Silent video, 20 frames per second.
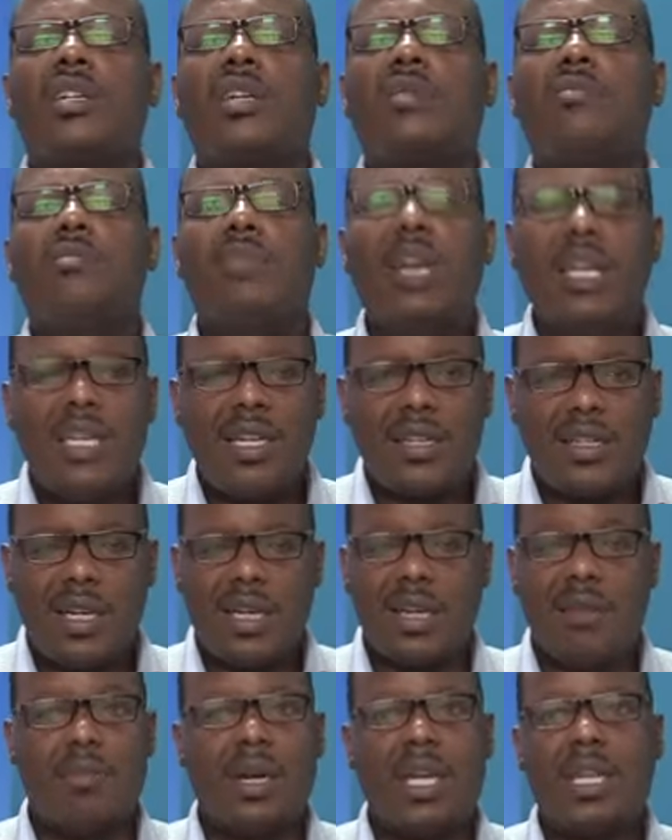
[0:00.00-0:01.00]

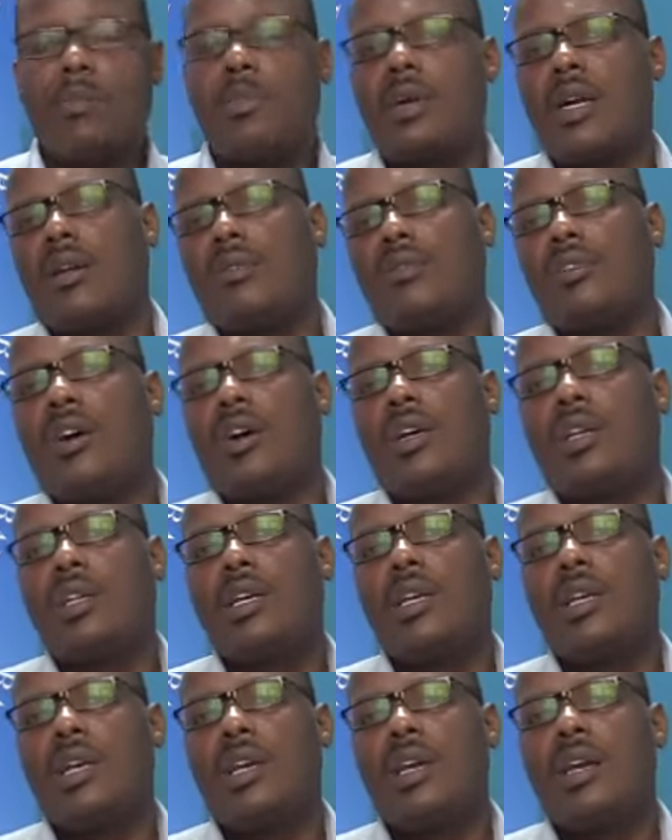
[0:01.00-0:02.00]
tremendously by the power of God.
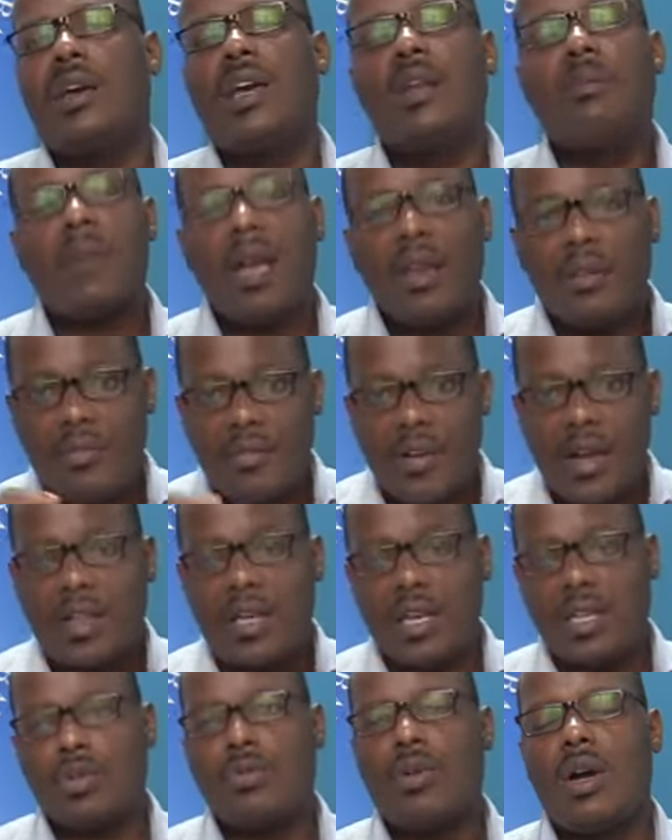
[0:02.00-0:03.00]
And my
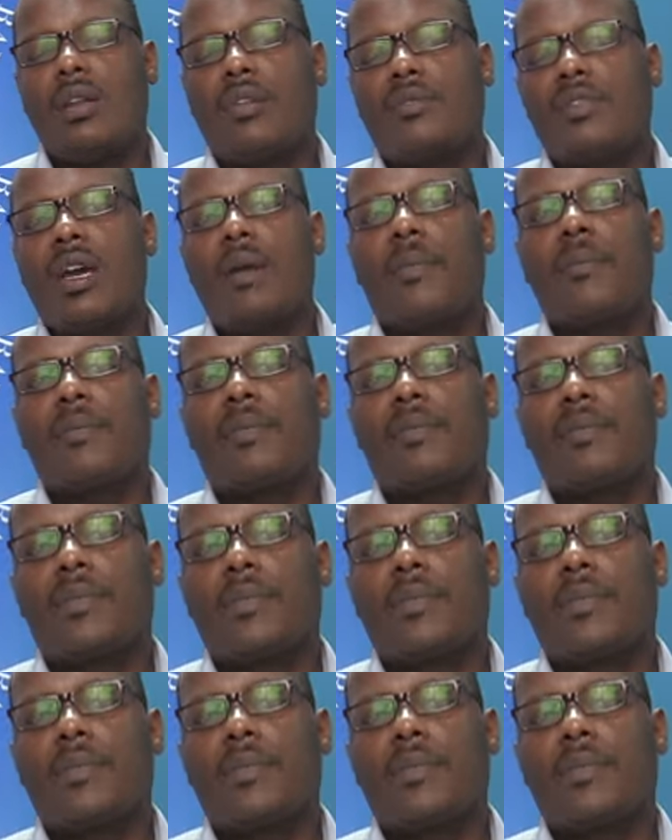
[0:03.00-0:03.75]
father is one of them.